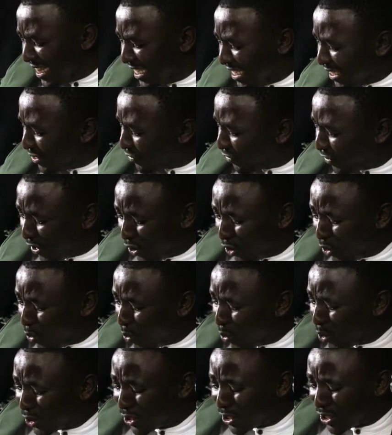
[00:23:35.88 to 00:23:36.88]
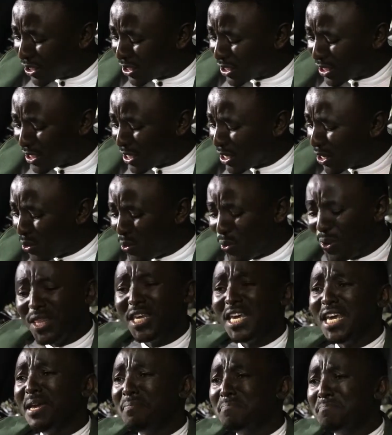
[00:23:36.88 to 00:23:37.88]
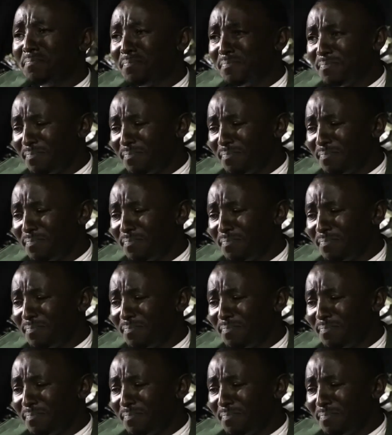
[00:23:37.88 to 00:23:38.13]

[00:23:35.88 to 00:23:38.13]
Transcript: this fellow was with him,